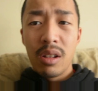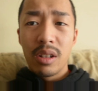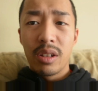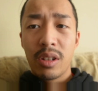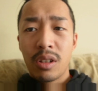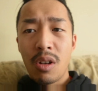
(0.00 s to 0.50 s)

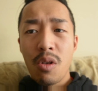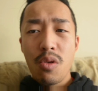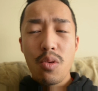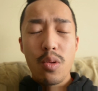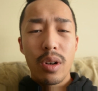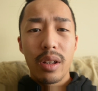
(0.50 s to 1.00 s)

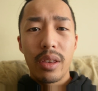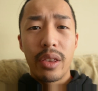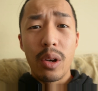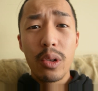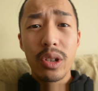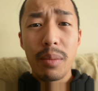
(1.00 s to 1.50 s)
So
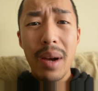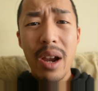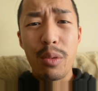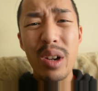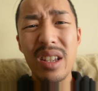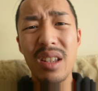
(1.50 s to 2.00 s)
those are my
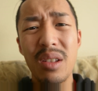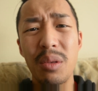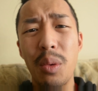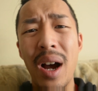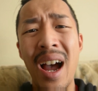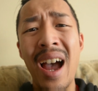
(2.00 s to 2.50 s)
reasons
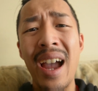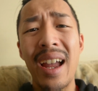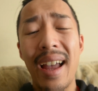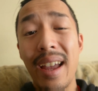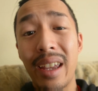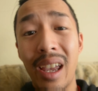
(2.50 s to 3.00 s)
why
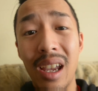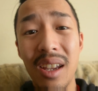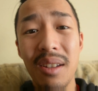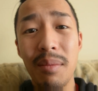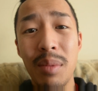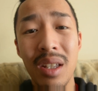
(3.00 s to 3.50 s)
I
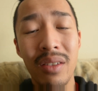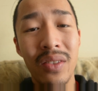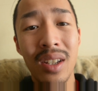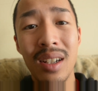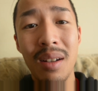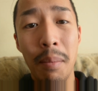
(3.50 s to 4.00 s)
hate being
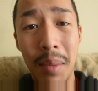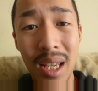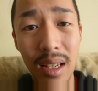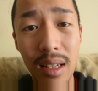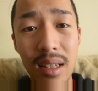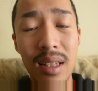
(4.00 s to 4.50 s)

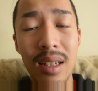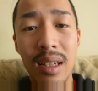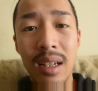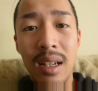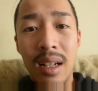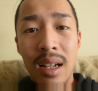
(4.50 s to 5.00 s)
Vietnamese.
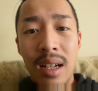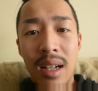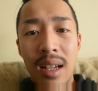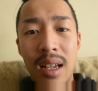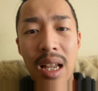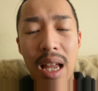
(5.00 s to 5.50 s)

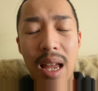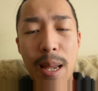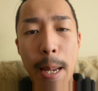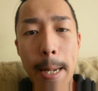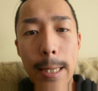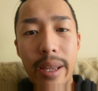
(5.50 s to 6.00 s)

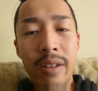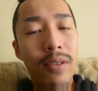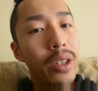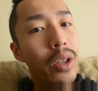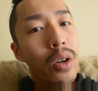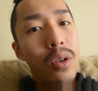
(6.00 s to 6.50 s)
And
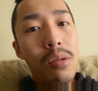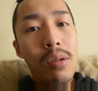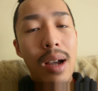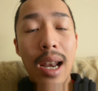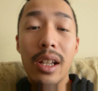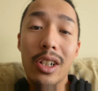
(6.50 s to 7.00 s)
even though
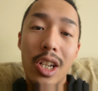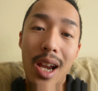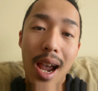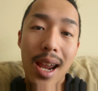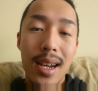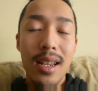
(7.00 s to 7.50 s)
I look
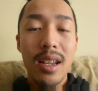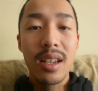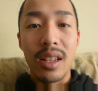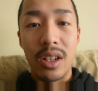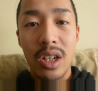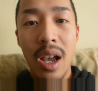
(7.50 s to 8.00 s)

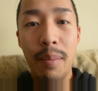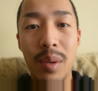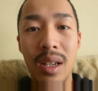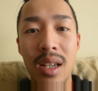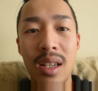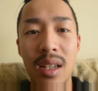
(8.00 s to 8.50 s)
Chinese and
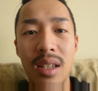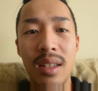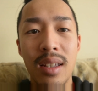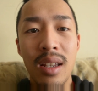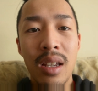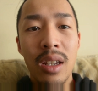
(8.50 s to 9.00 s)

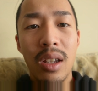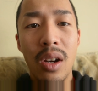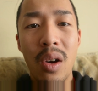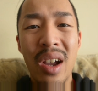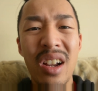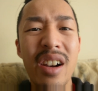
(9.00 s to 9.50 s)
Japanese, you
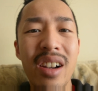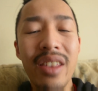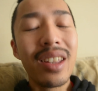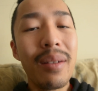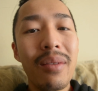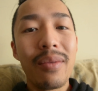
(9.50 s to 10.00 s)
know, I got
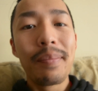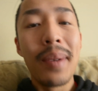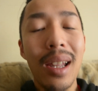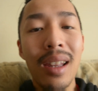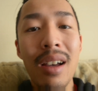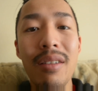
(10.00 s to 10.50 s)
nothing
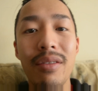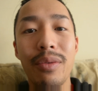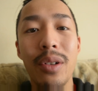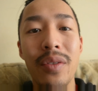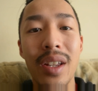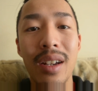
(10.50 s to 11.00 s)
but love
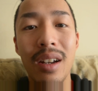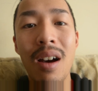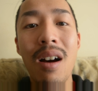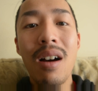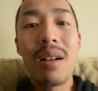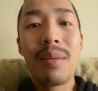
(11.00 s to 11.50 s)
for
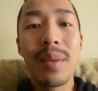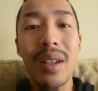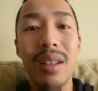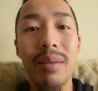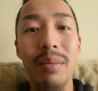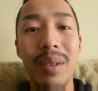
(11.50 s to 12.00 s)
Vietnam,
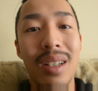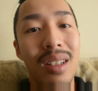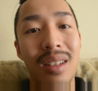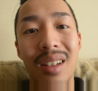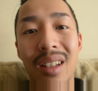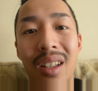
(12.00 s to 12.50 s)
and
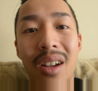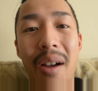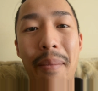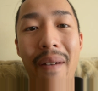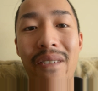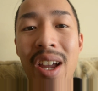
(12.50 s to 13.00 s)
because, you know,
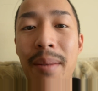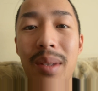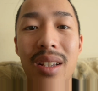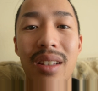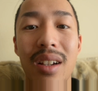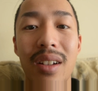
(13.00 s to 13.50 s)
my
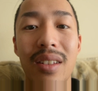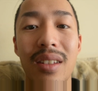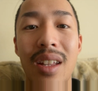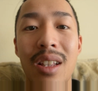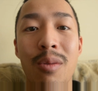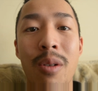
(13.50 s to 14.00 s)
family's there.
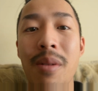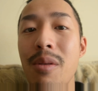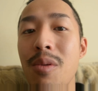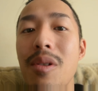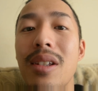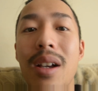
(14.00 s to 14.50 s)
That's where my
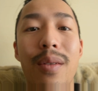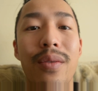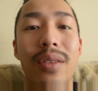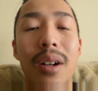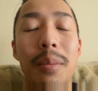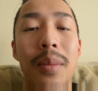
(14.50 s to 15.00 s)
roots come
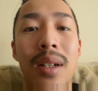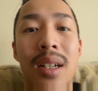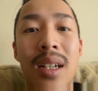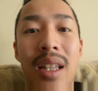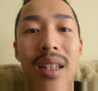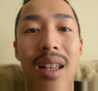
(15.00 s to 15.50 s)
from.
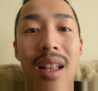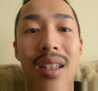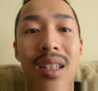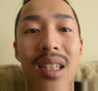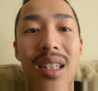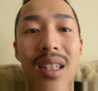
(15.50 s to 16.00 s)

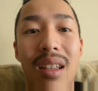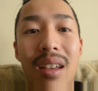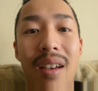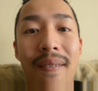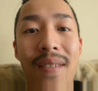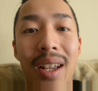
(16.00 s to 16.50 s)
That's
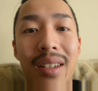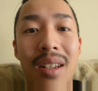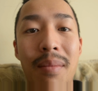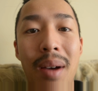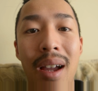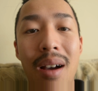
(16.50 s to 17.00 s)

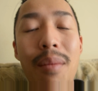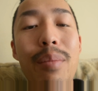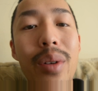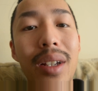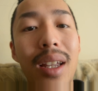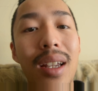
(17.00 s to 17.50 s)
affected my
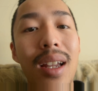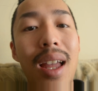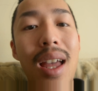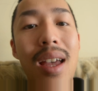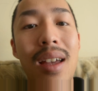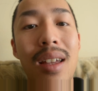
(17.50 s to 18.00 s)
upbringing
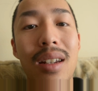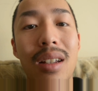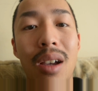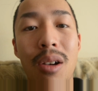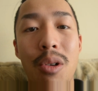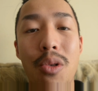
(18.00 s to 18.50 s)
and
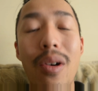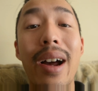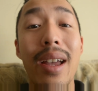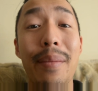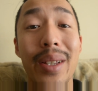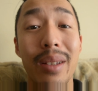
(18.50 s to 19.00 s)
who
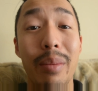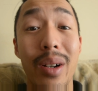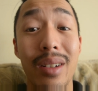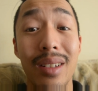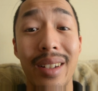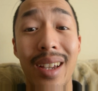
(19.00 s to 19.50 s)
I am as a
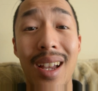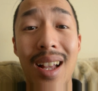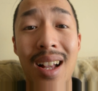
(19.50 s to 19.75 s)
person.